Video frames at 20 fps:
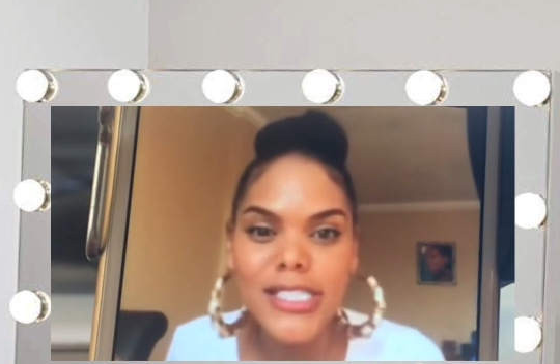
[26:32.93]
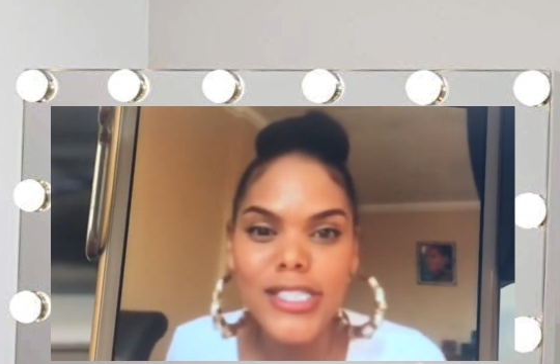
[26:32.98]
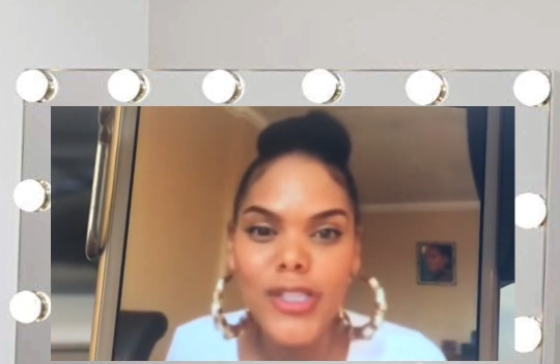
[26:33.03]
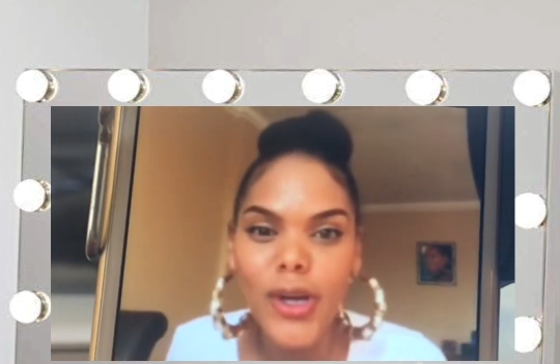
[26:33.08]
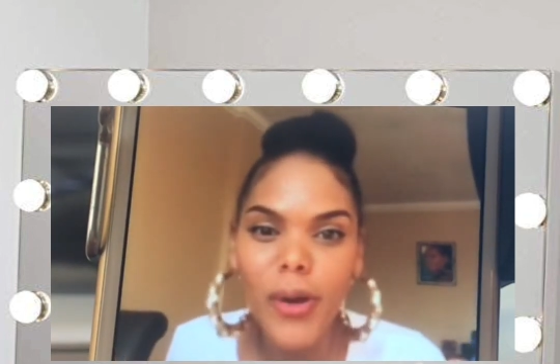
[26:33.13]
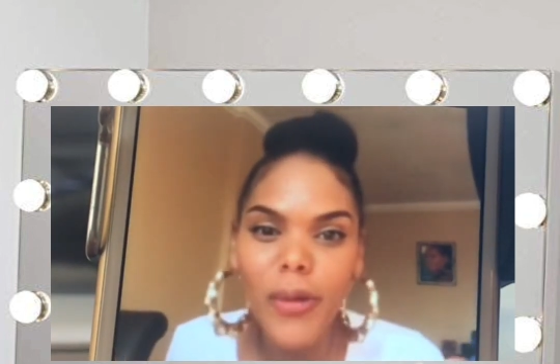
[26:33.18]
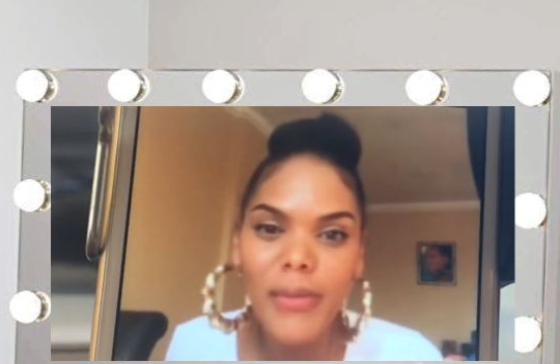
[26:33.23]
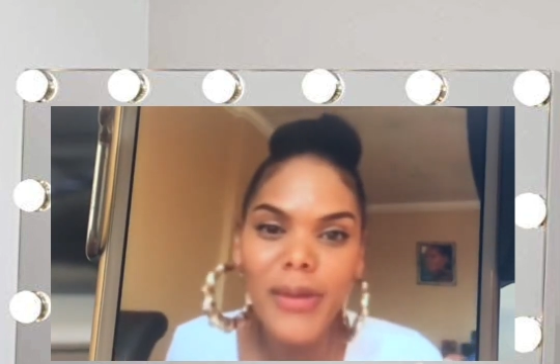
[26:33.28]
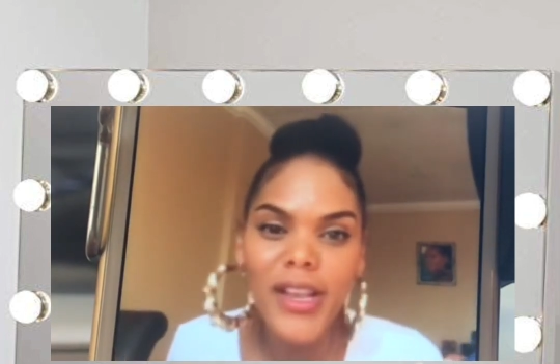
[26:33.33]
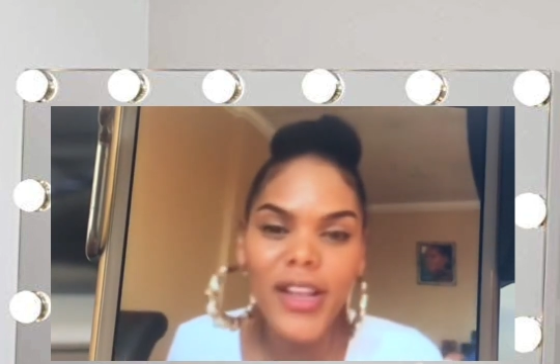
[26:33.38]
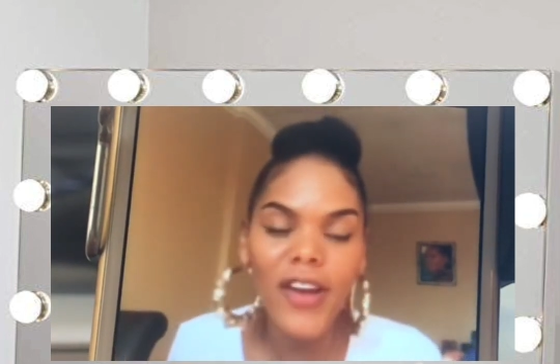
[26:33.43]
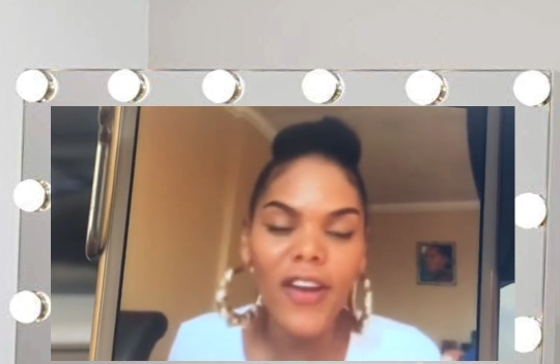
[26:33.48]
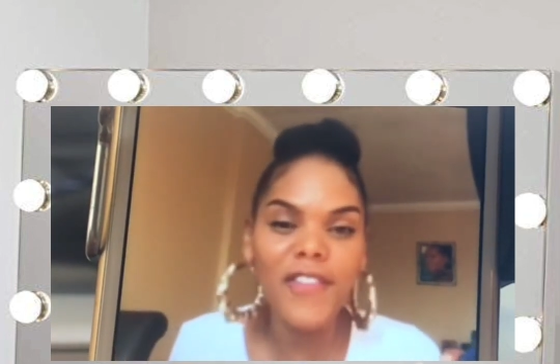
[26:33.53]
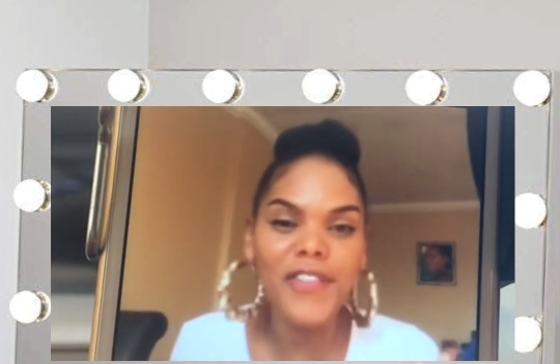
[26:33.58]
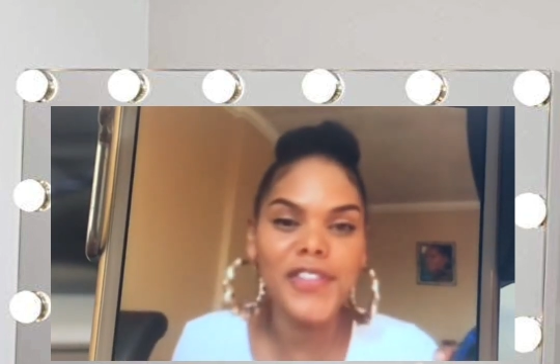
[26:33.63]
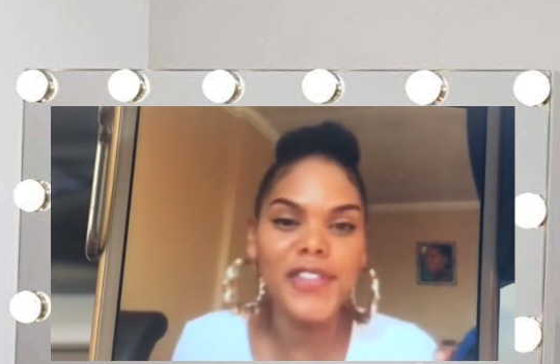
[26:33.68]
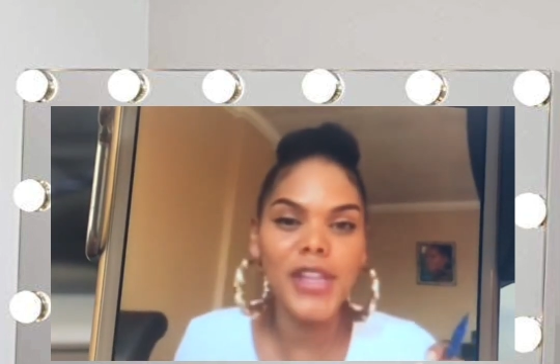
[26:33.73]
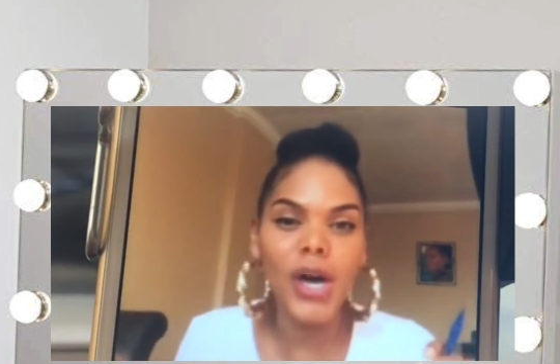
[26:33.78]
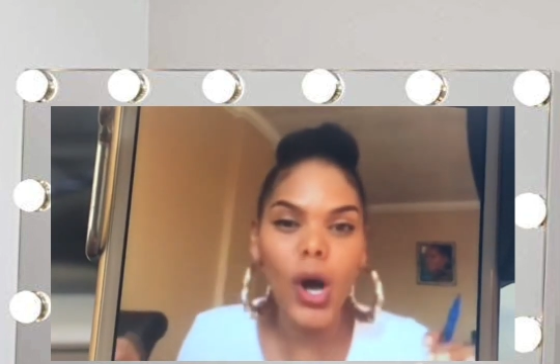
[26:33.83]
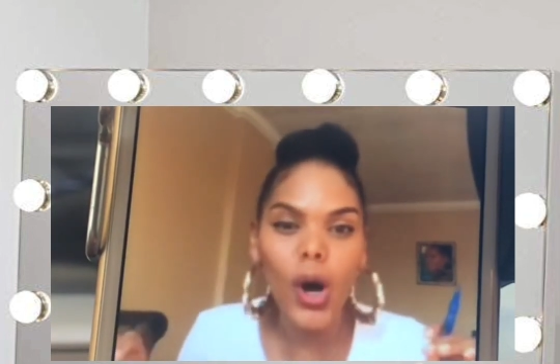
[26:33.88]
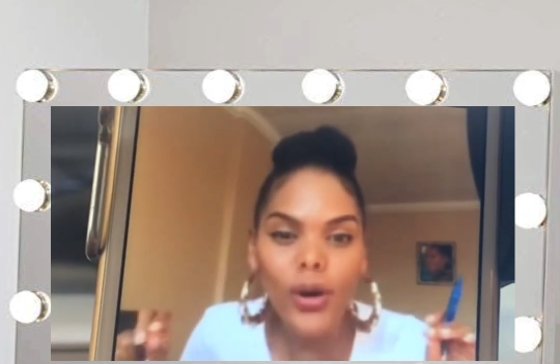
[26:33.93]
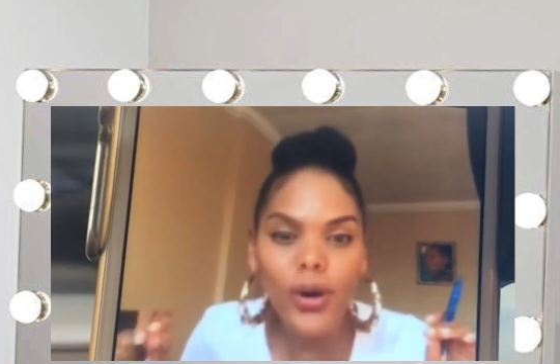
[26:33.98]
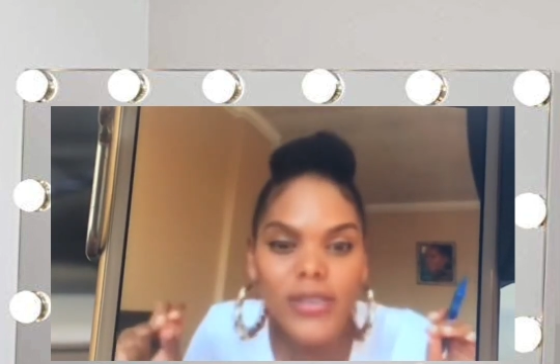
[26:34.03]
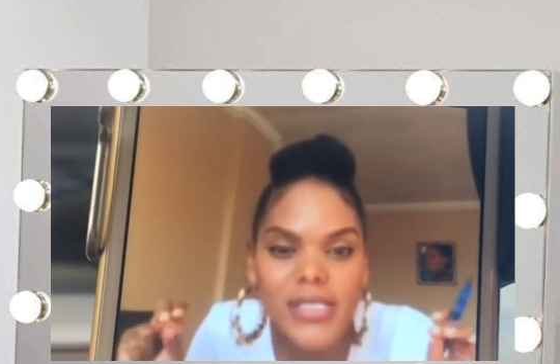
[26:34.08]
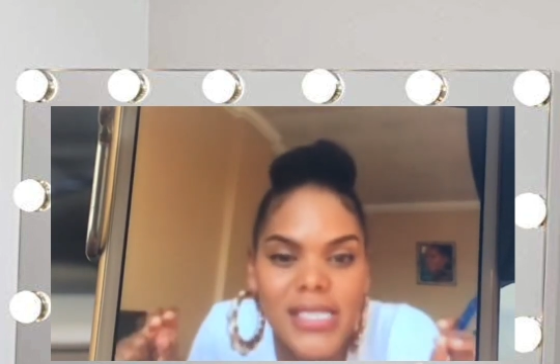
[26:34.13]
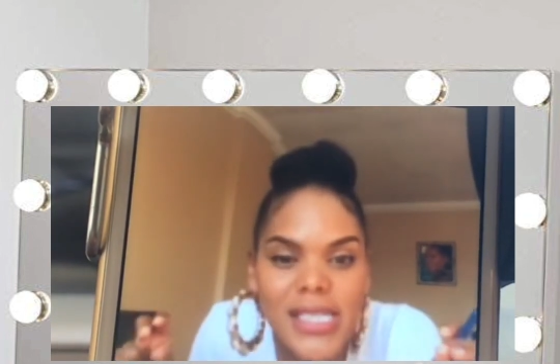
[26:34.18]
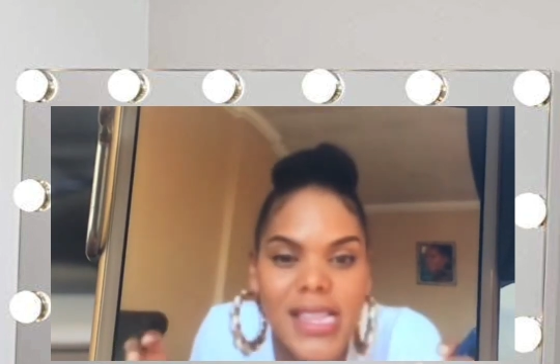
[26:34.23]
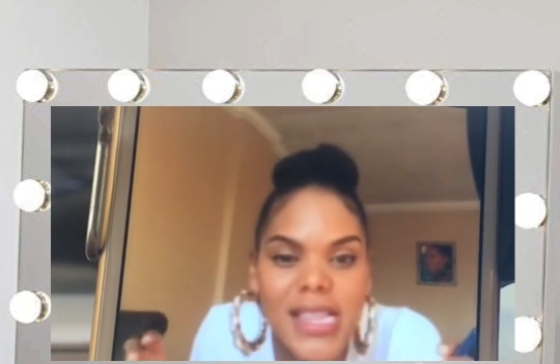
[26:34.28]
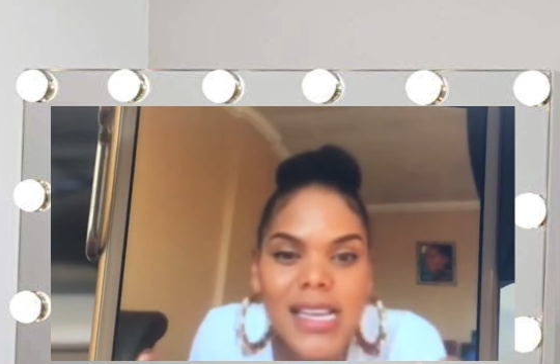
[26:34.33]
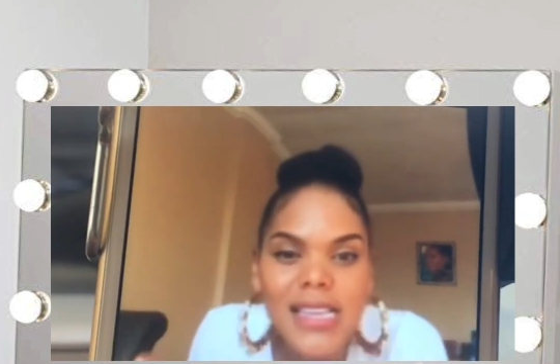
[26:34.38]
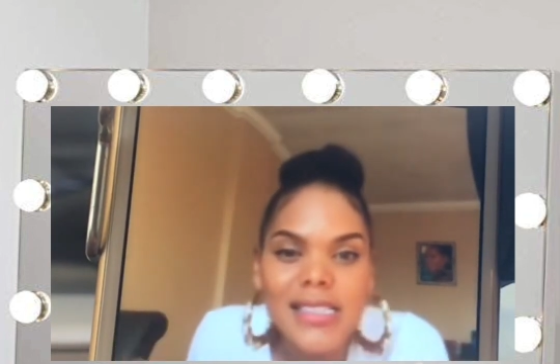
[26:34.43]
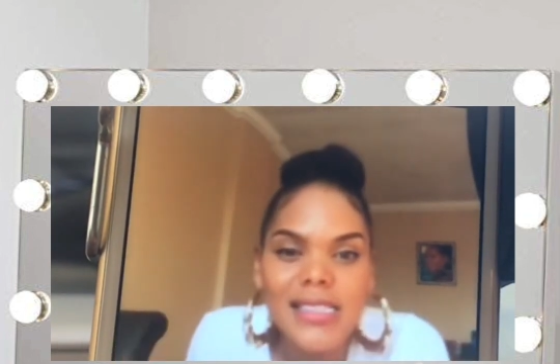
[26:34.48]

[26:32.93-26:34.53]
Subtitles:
so many of those things,